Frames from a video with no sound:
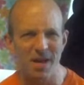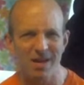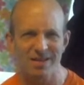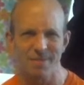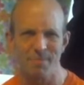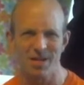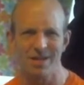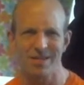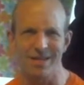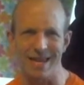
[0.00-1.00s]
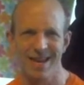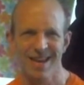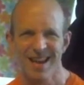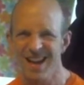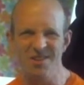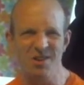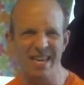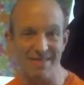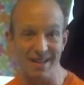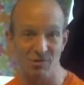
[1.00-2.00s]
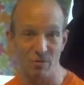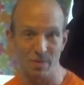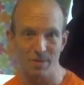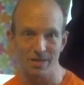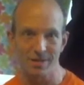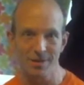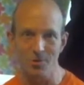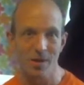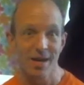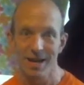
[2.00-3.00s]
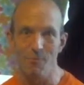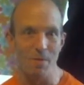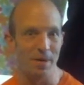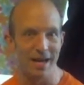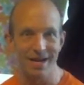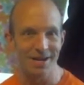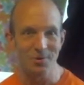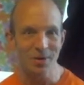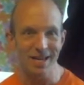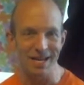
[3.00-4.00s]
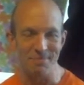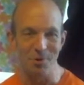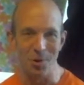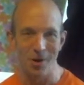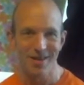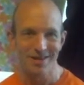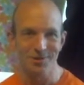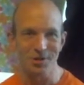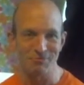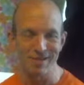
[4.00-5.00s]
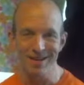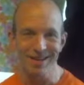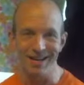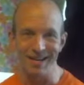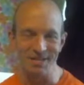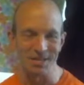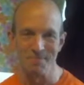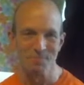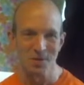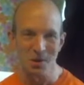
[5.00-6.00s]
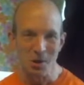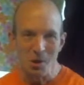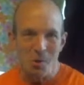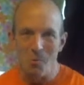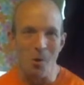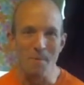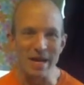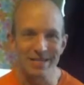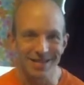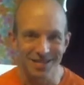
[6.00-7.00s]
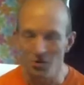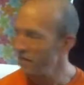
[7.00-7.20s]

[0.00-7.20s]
part of the party and you can get that drumming bug too. It won't be annoying anymore. You'll just realize what makes it so